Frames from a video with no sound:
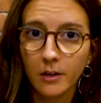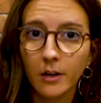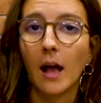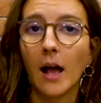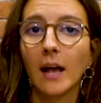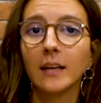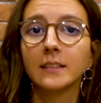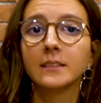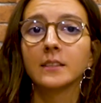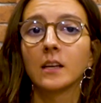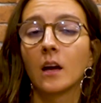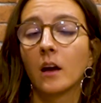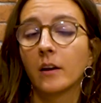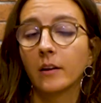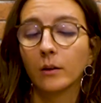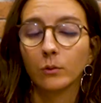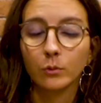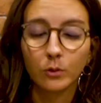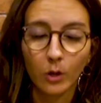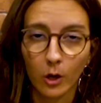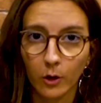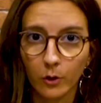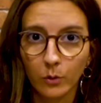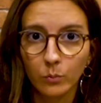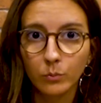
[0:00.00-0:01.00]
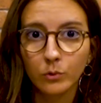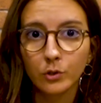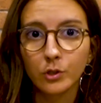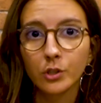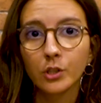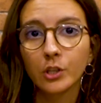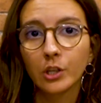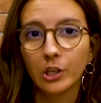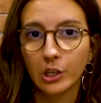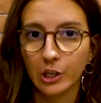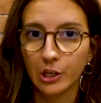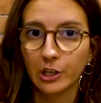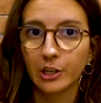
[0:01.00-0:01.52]
as an autonomous
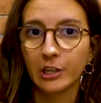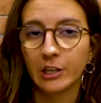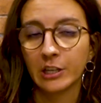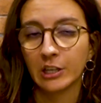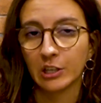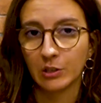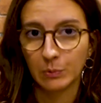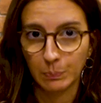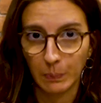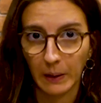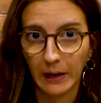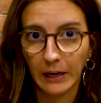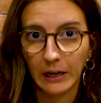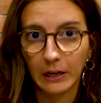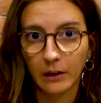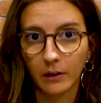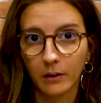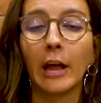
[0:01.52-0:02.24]
here in Spain,